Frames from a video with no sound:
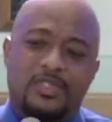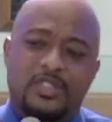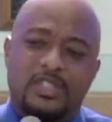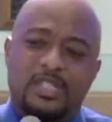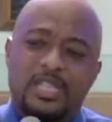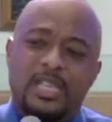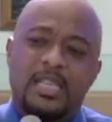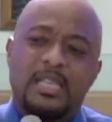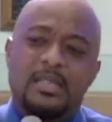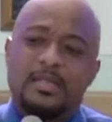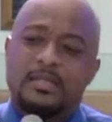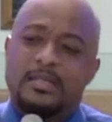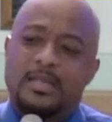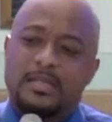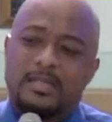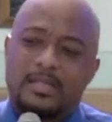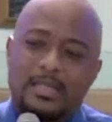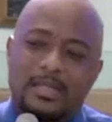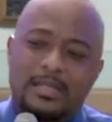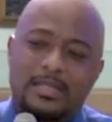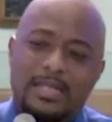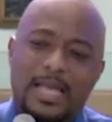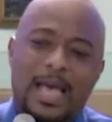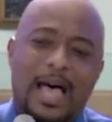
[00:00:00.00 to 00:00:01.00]
Jesus
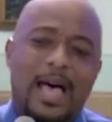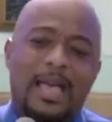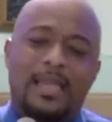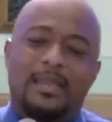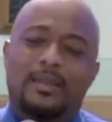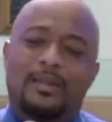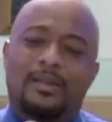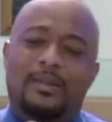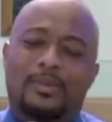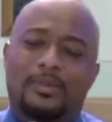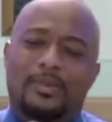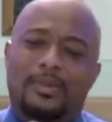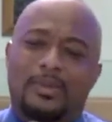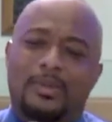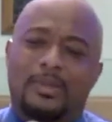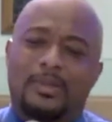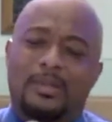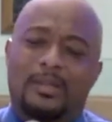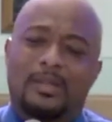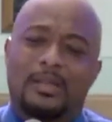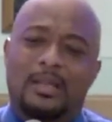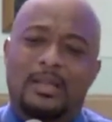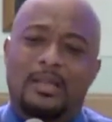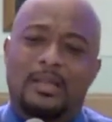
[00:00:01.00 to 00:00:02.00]
the title
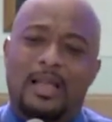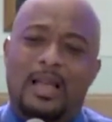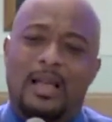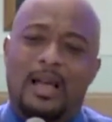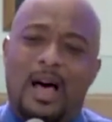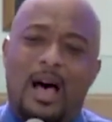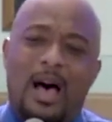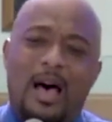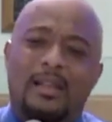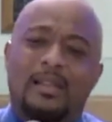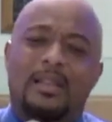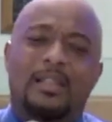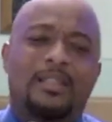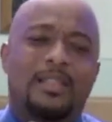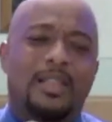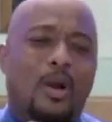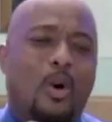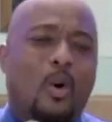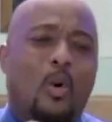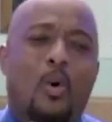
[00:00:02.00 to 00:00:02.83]
under the